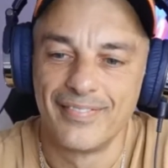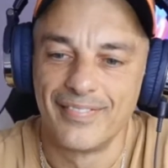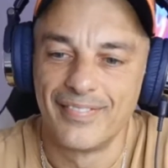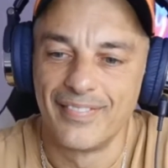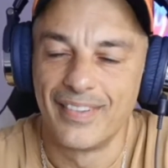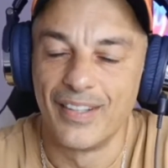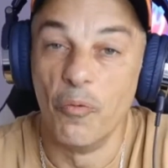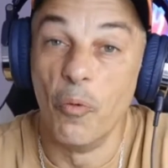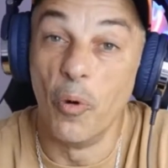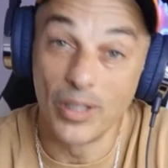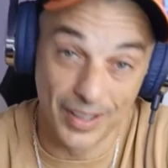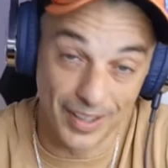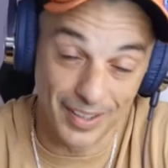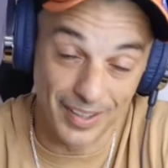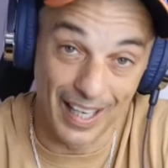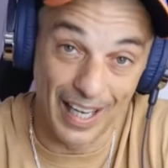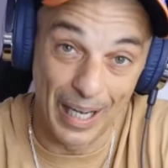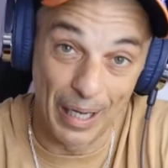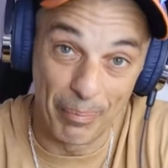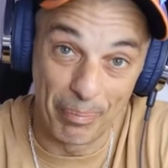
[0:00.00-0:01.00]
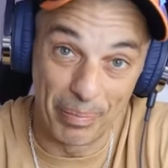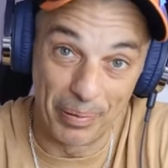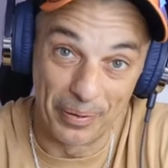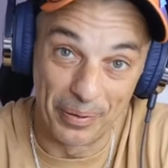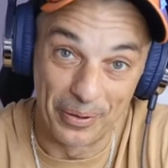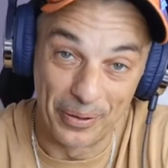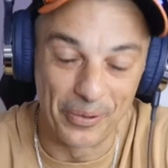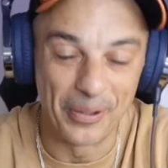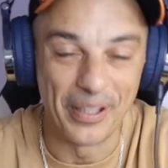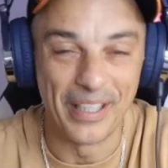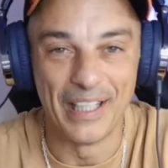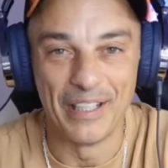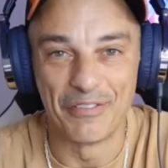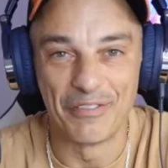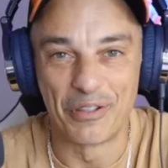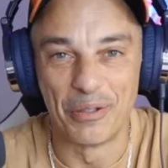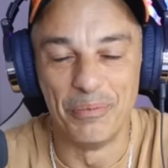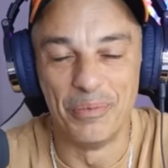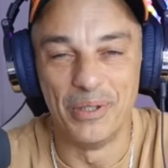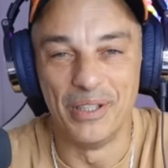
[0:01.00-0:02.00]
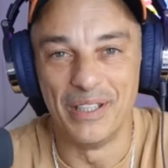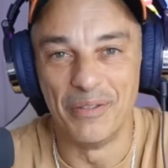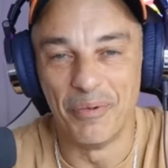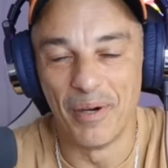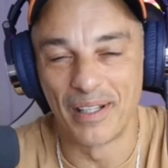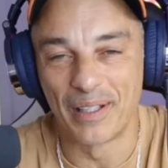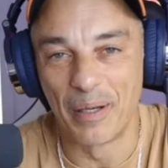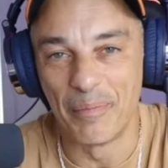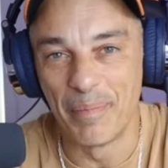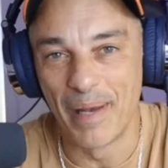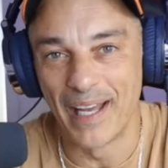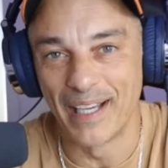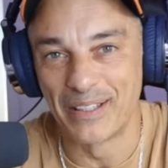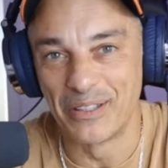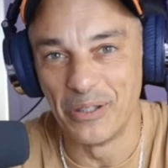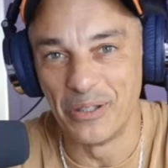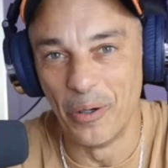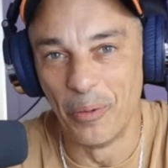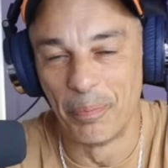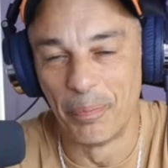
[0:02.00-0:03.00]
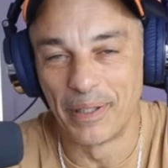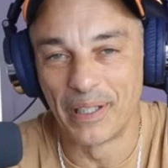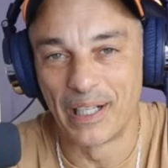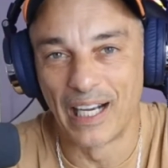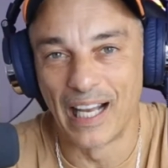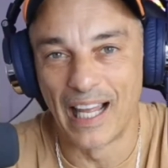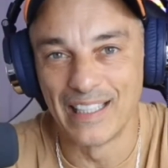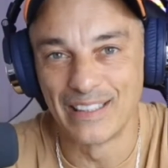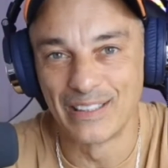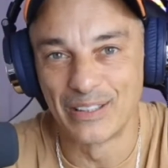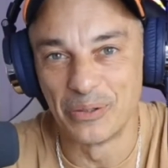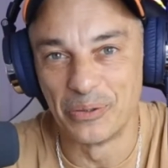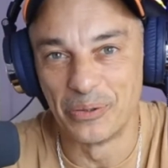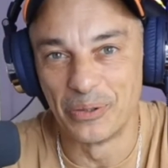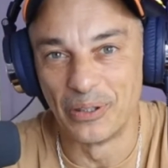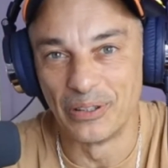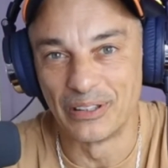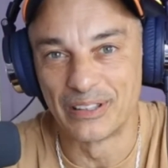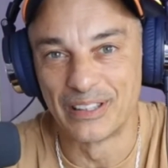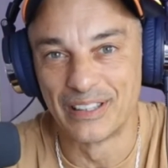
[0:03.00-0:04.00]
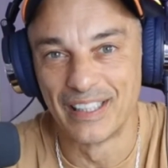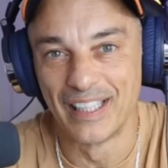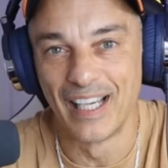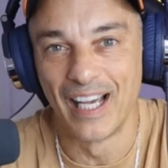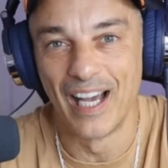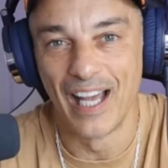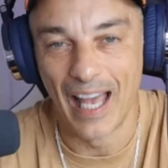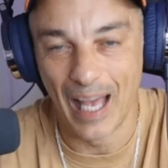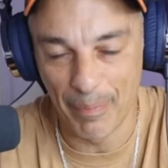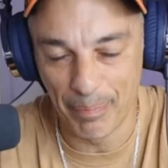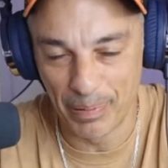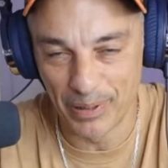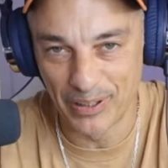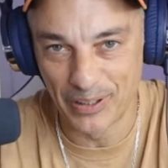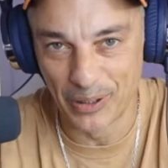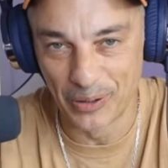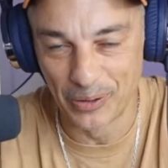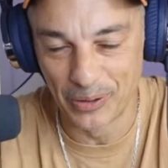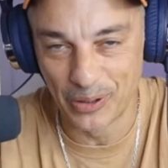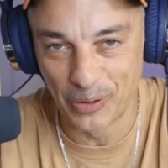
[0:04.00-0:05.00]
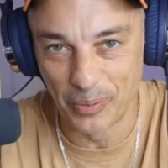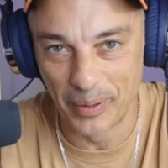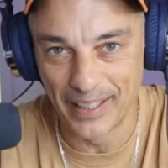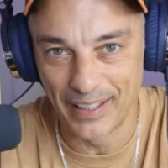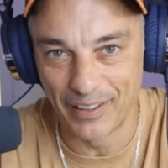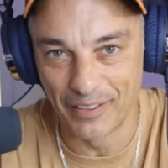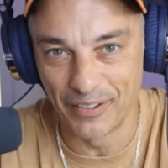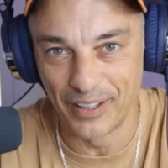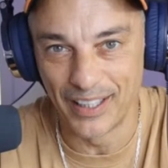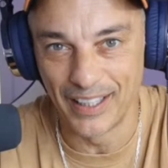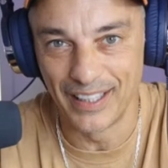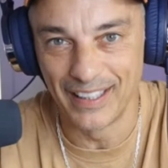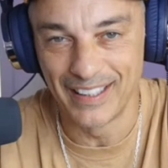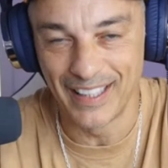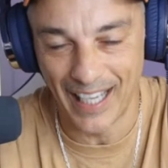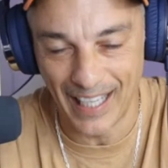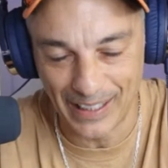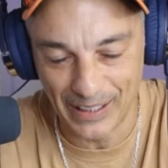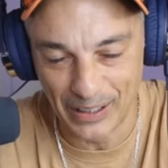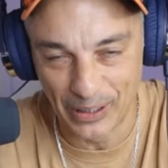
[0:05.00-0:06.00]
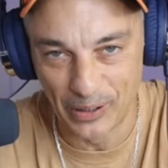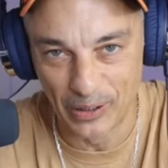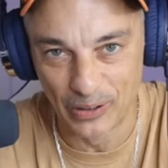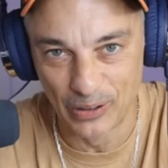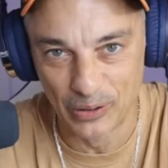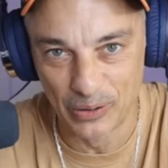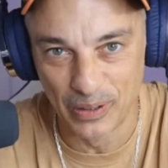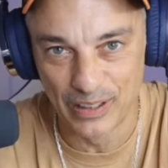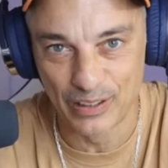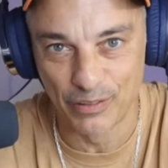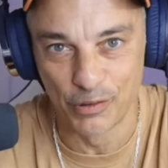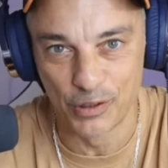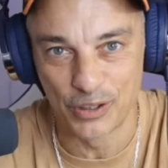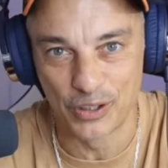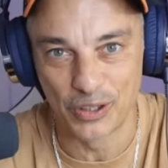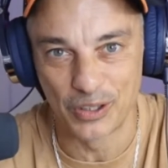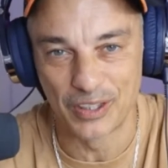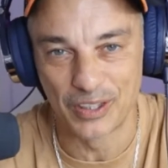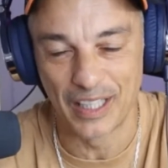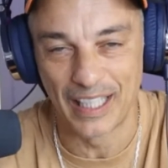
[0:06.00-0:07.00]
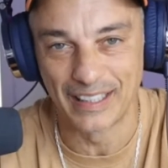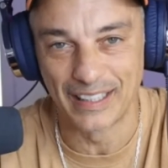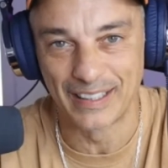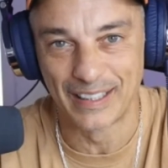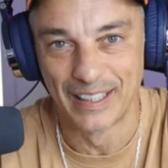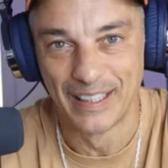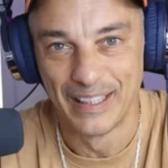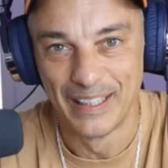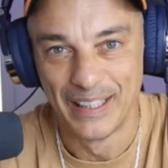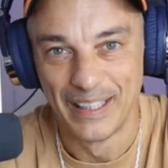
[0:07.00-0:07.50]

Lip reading: What's up, creative community? Welcome back to Open Class Doodles, episode 23, Tactical Doodles for Success.